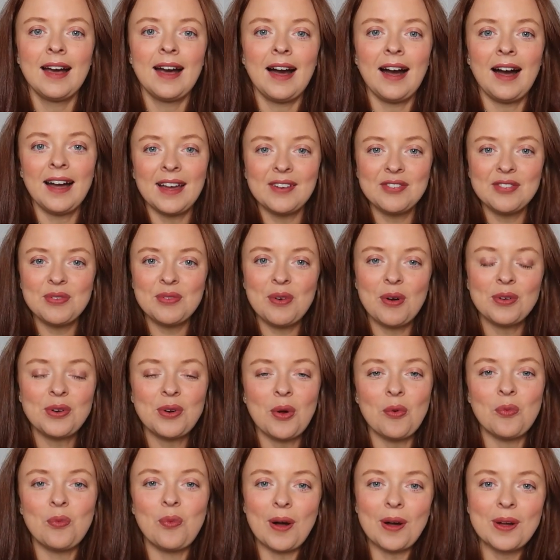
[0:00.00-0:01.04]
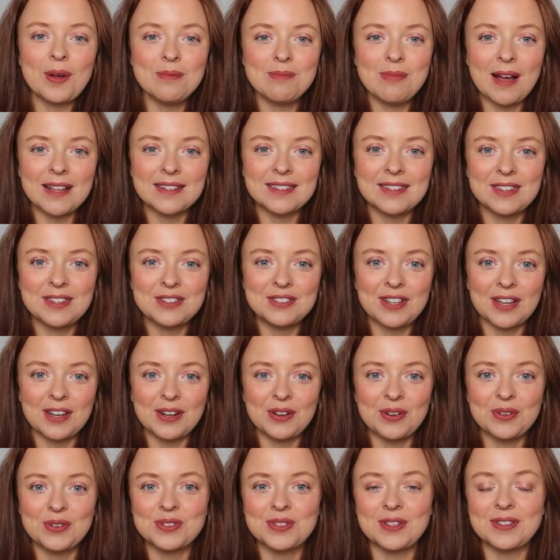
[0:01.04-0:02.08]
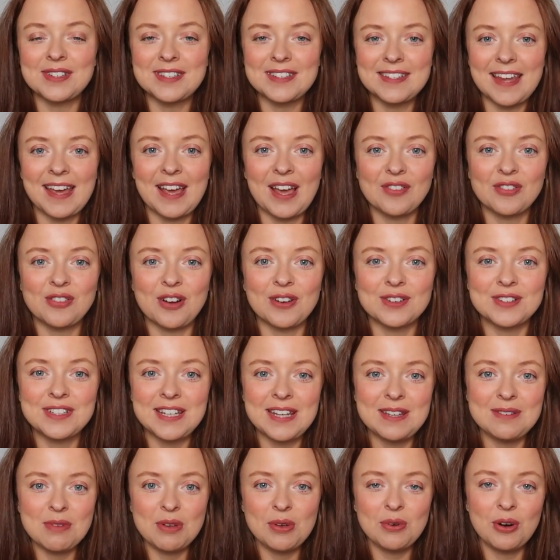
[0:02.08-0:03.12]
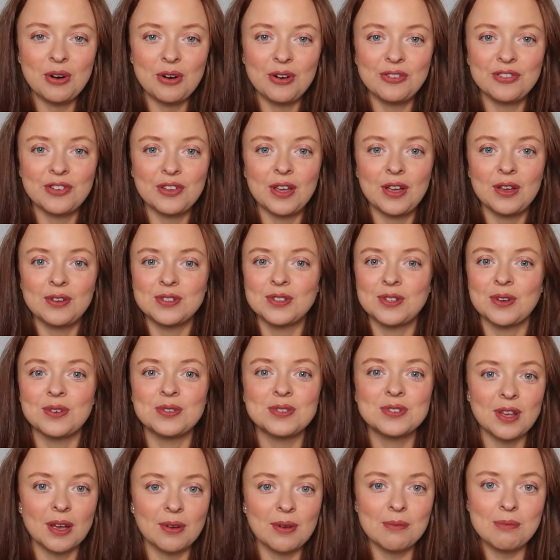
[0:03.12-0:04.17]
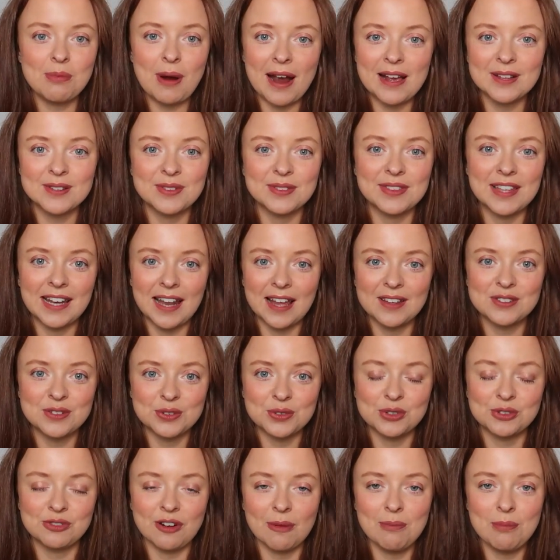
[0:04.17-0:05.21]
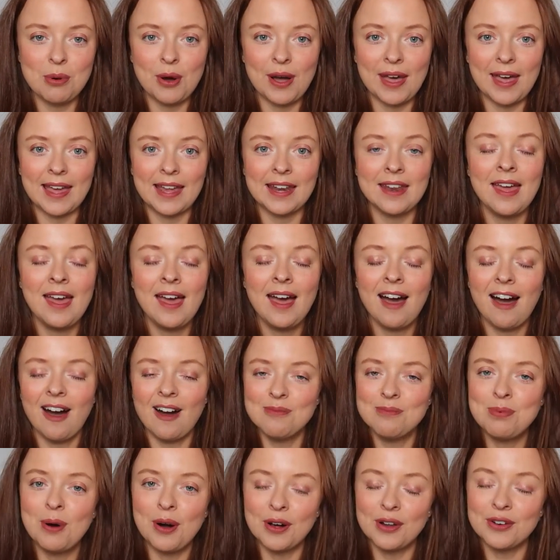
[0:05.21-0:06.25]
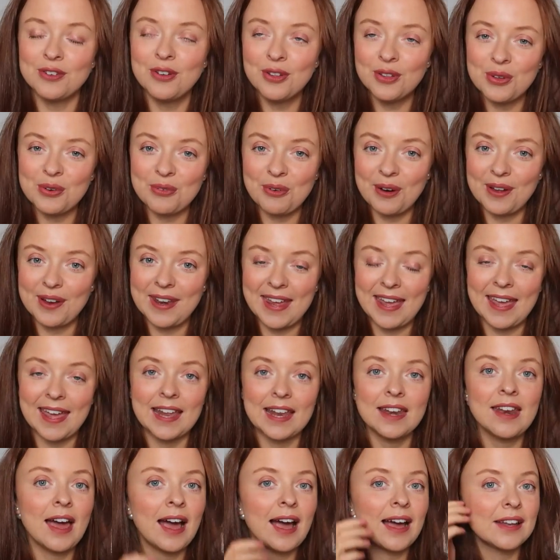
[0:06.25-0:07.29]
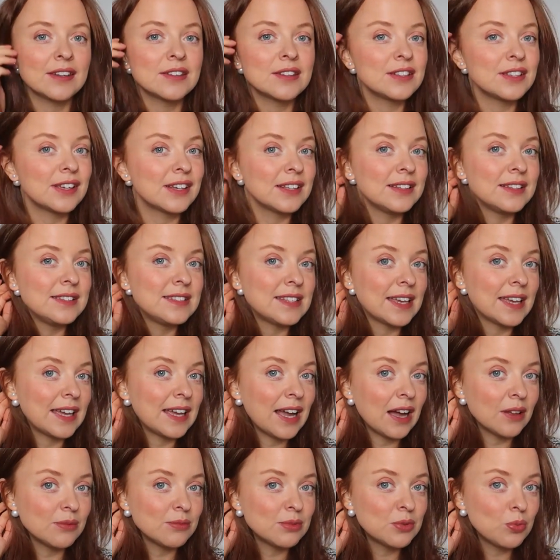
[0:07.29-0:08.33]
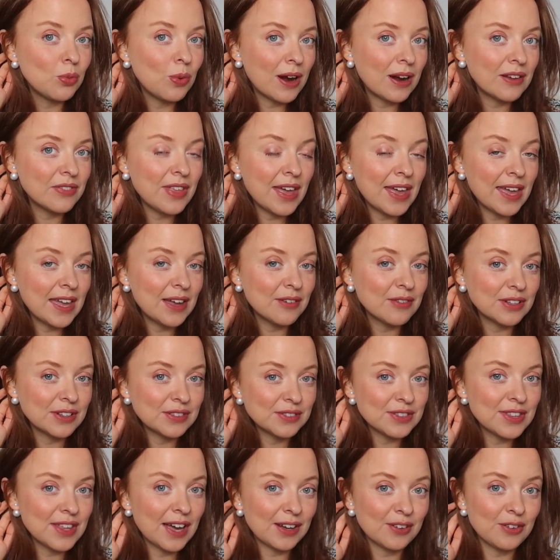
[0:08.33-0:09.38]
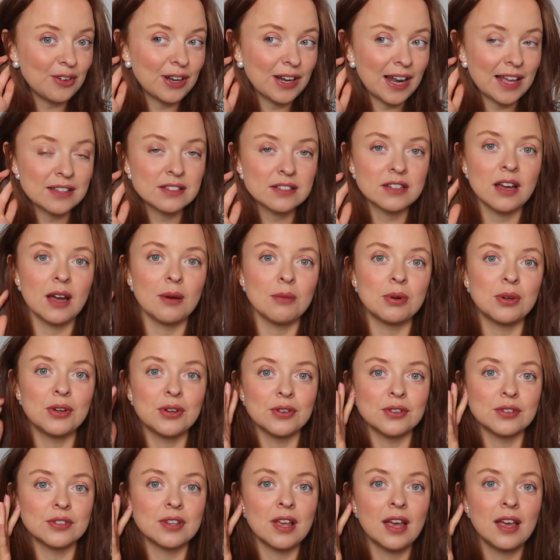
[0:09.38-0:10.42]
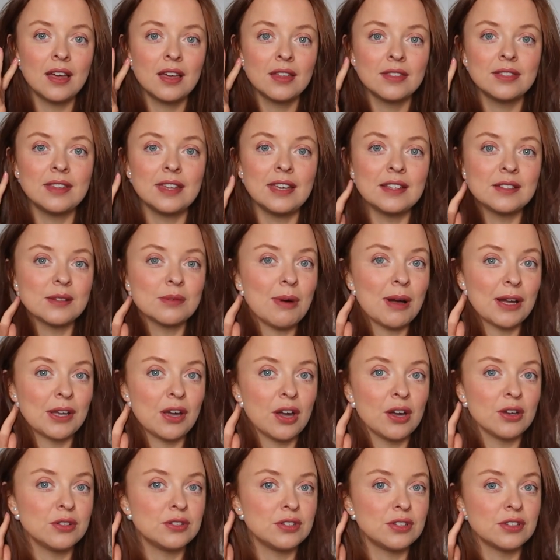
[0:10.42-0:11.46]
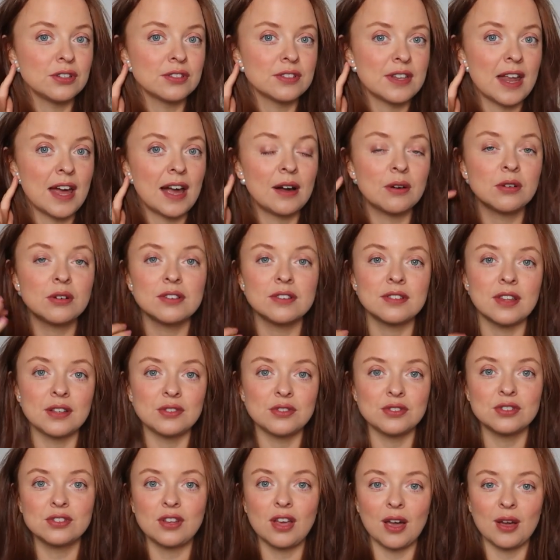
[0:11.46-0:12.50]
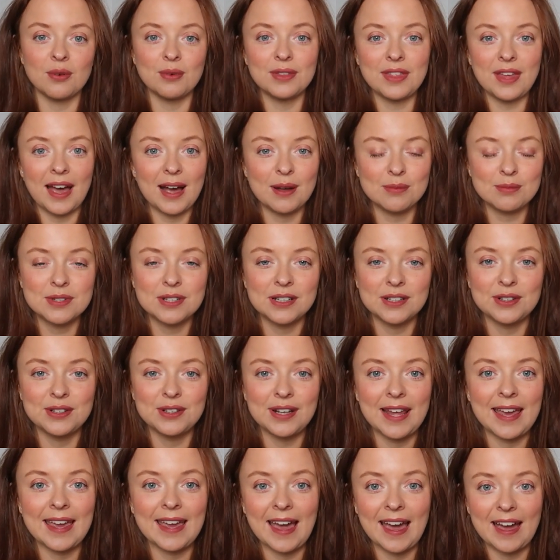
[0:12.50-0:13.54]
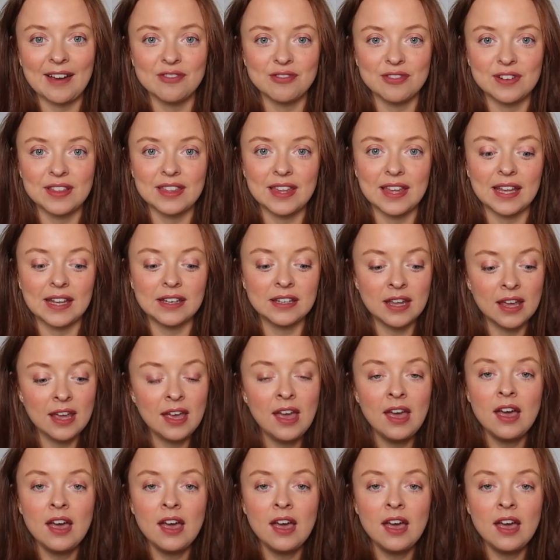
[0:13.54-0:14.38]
Hi everyone, welcome back to the channel. So today I've got a Temu haul for you. So I was so impressed with the last order I put in. I've put another one in and you can see I'm just wearing the earrings that I got last time because these are my go-tos now because they just go with absolutely everything.